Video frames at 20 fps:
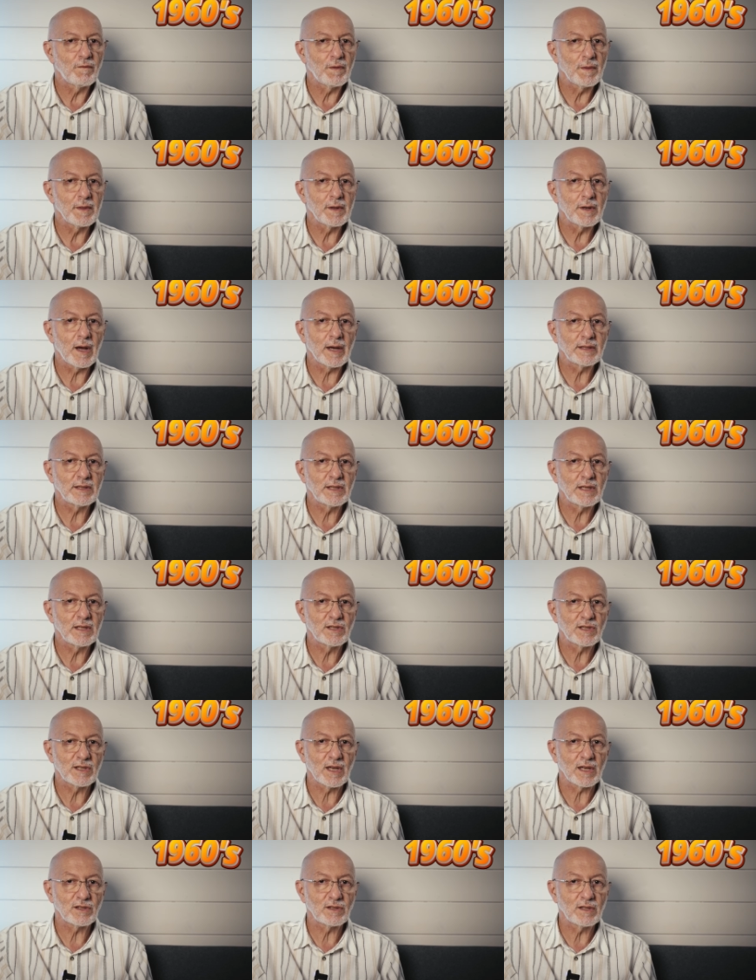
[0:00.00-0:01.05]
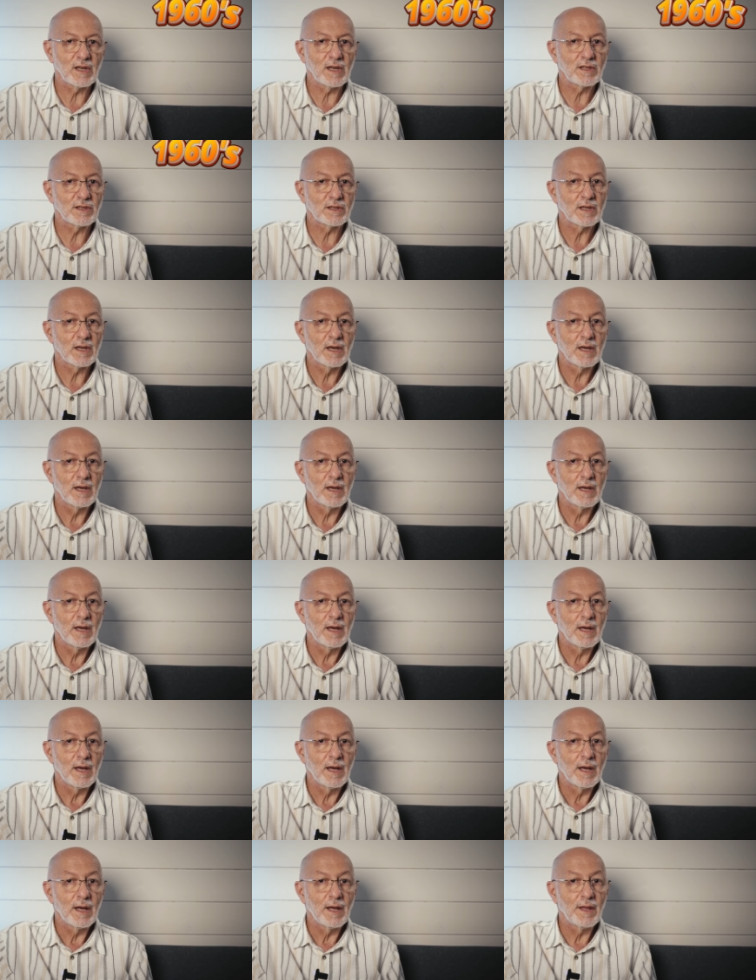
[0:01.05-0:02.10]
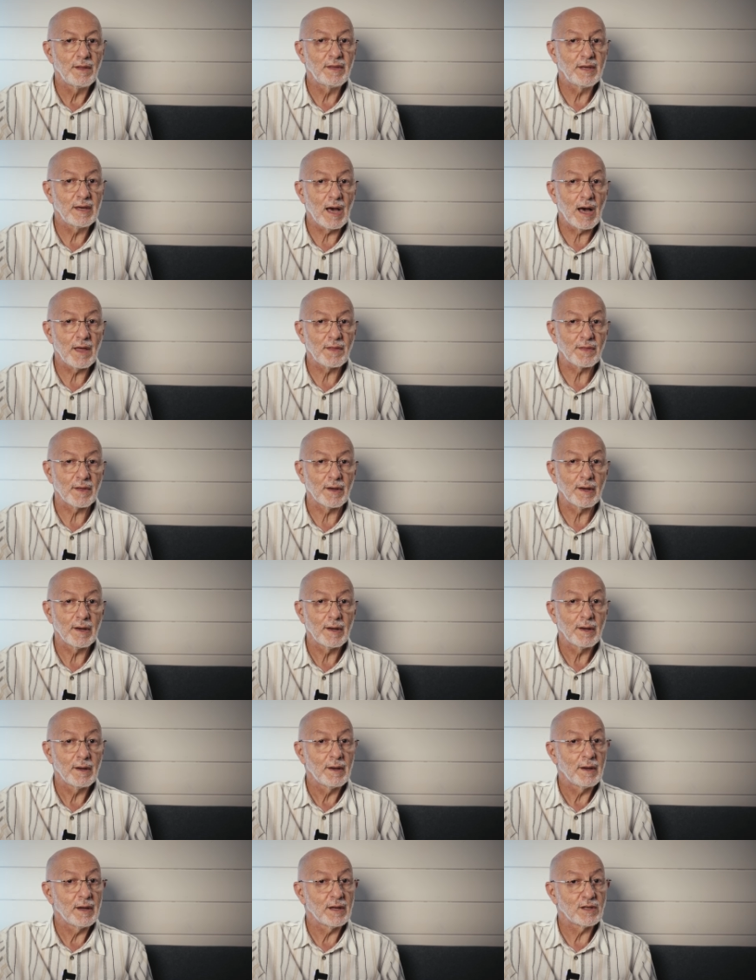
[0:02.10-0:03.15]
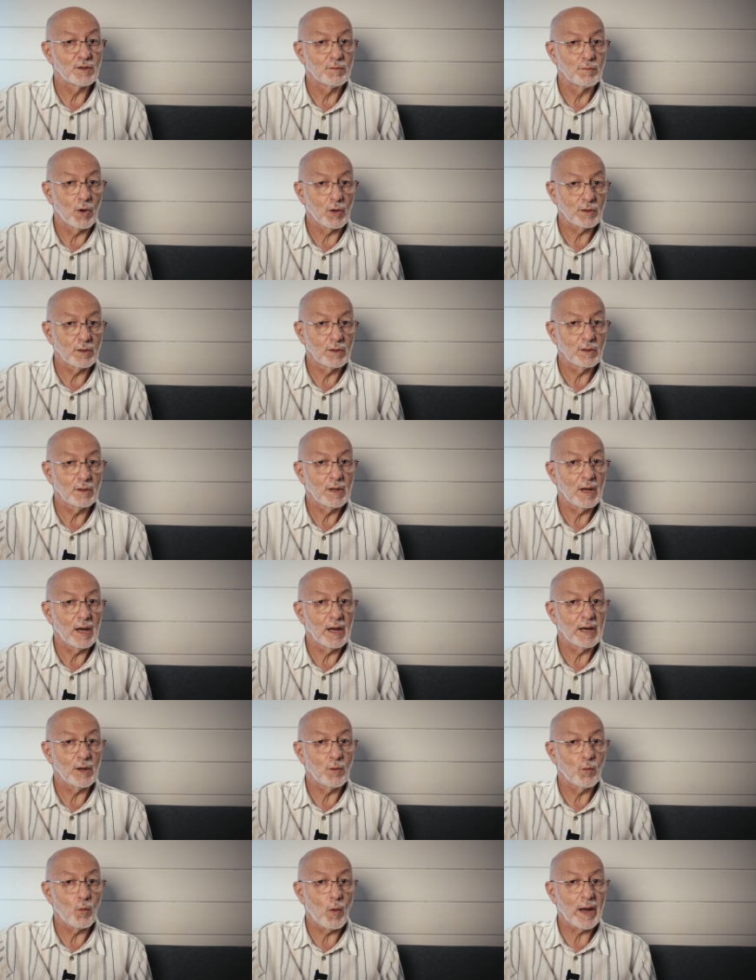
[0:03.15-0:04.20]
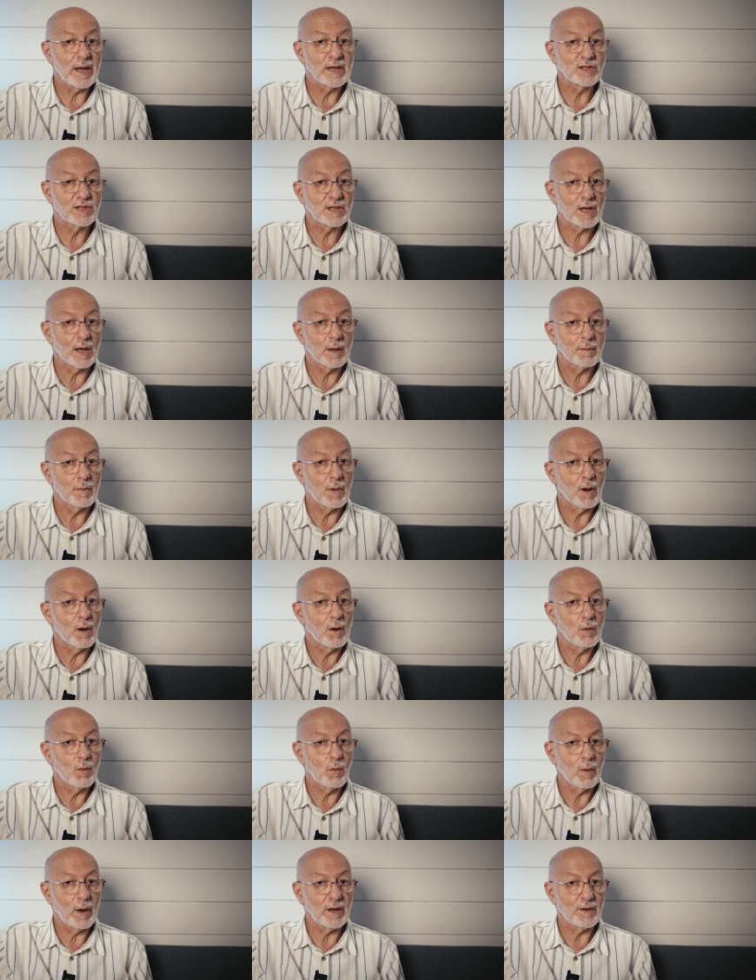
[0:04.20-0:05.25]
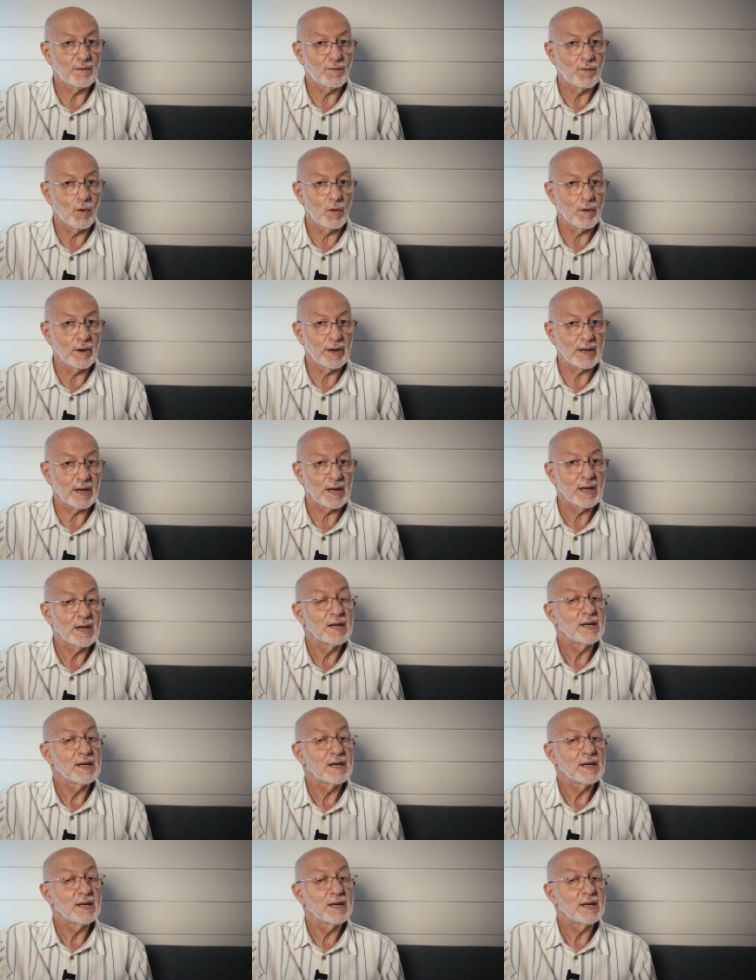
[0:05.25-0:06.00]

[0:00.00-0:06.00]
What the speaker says: from the 1960s and the other, it's modern and it weighs some, wait for it,